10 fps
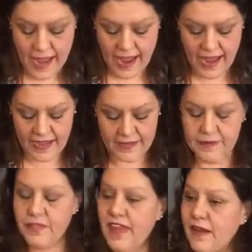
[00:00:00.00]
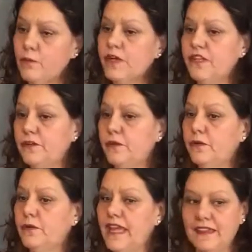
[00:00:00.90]
And then when
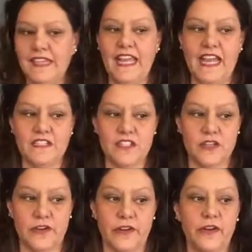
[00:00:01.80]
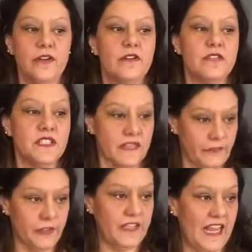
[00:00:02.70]
you get the answer,
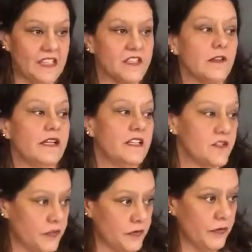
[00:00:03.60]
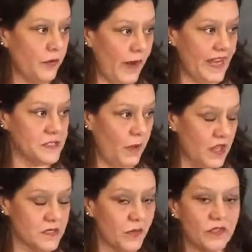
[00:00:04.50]
deliver the answer in as neutral a way as
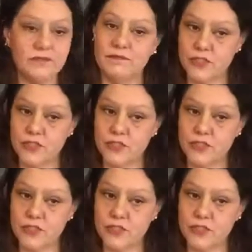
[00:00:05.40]
possible.